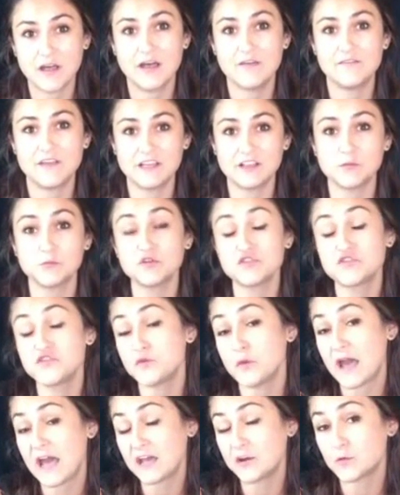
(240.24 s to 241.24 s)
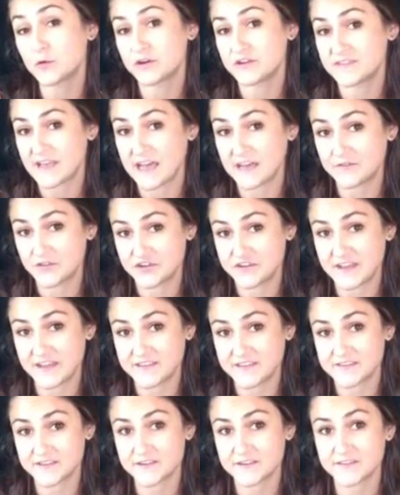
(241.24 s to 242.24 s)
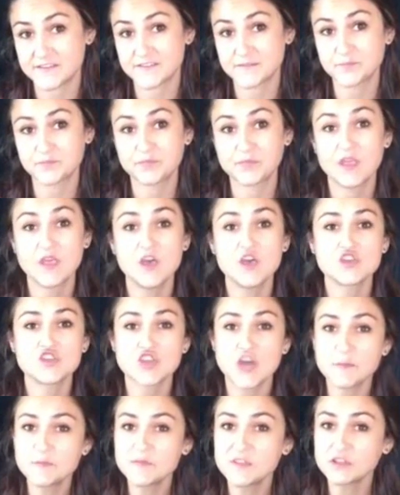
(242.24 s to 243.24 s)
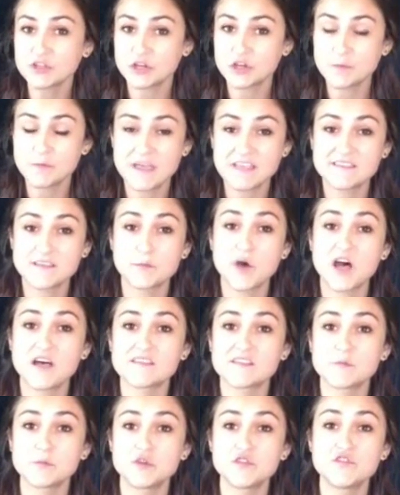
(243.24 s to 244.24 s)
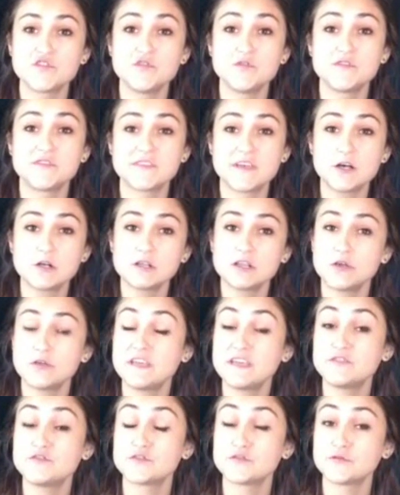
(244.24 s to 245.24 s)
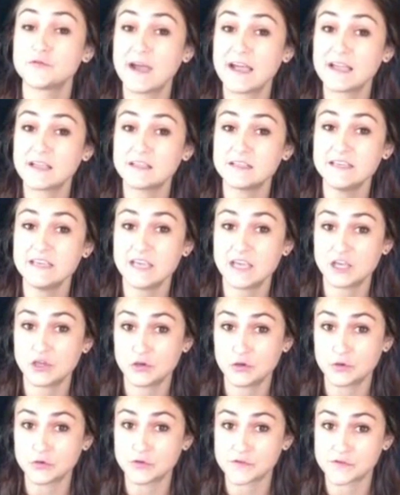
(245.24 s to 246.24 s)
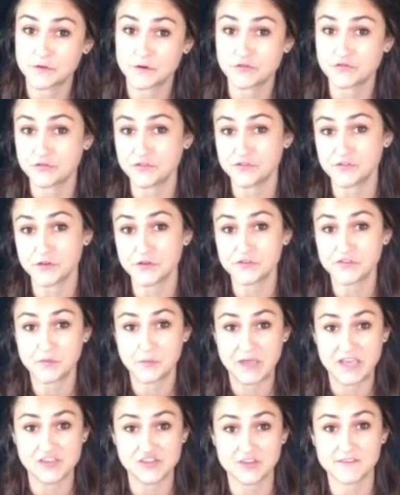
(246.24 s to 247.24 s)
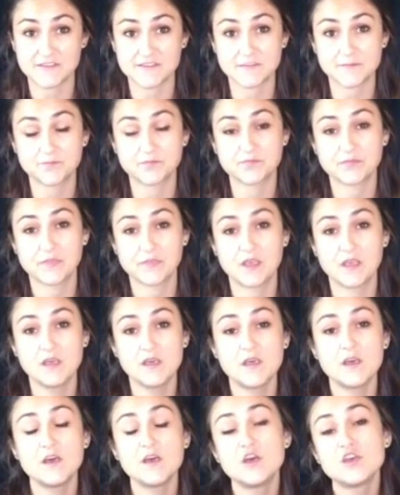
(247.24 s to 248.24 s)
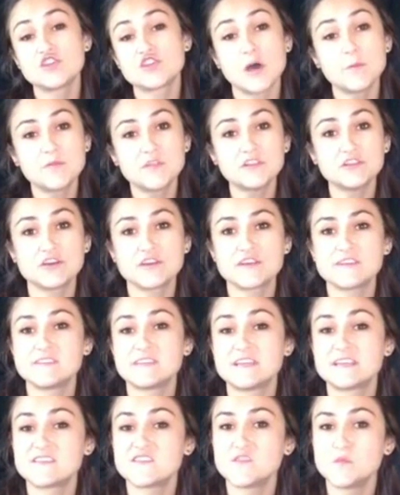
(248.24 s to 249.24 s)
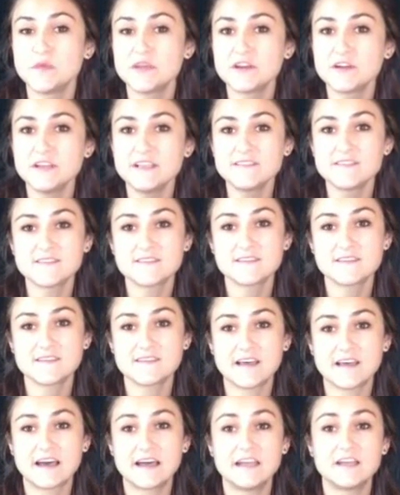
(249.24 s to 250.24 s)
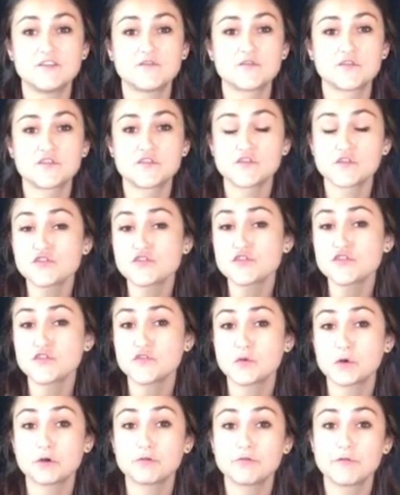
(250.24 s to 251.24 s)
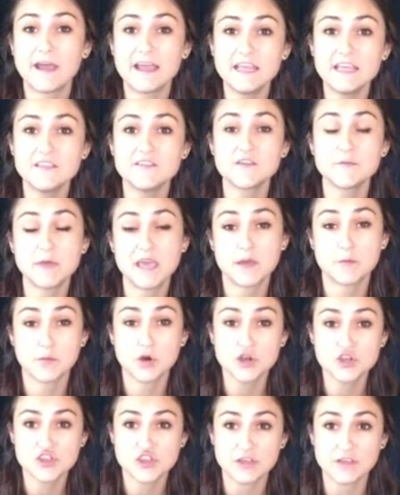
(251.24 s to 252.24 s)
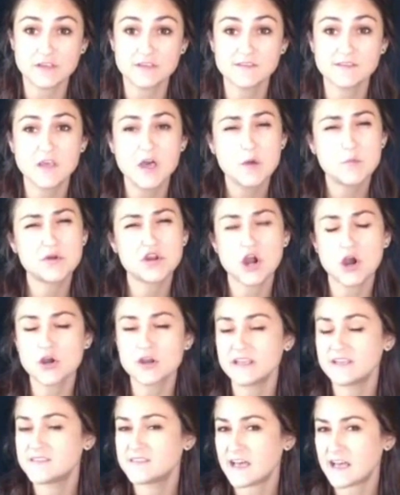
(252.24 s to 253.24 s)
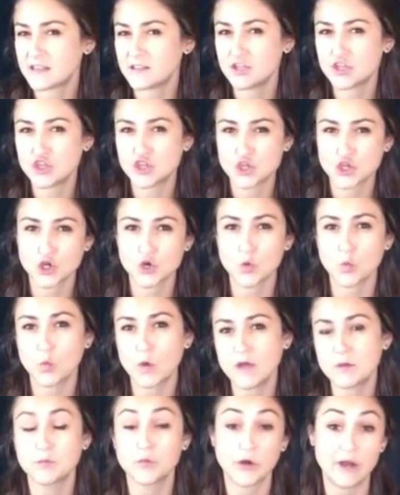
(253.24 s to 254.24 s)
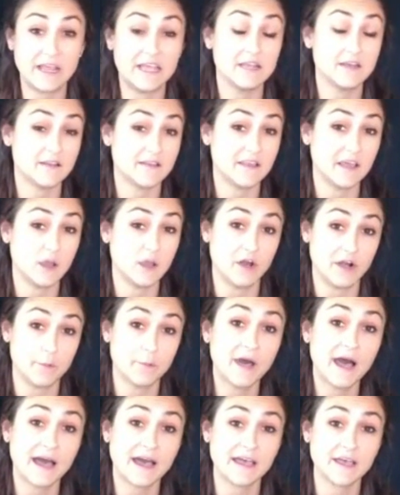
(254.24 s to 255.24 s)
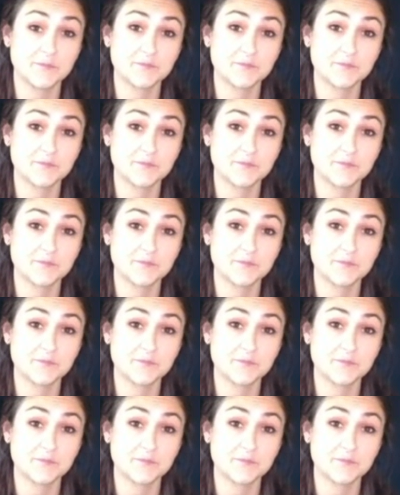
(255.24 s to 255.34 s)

available to AdWords advertisers. Shop the Look makes it possible to sell clothing directly in Google search results pages. Shop the Look is an experience designed for searchers who are ready to make a purchase but aren't exactly sure what brand they want to buy.